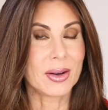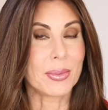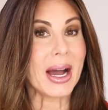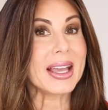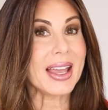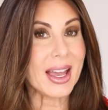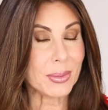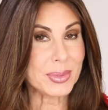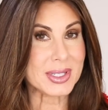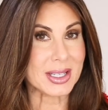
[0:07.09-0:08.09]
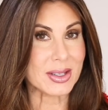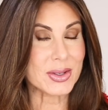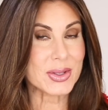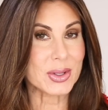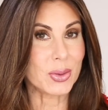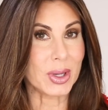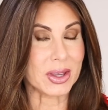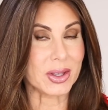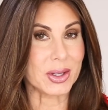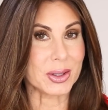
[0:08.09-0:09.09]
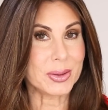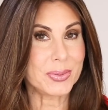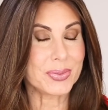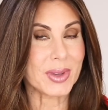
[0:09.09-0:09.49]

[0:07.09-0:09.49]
my empties with you.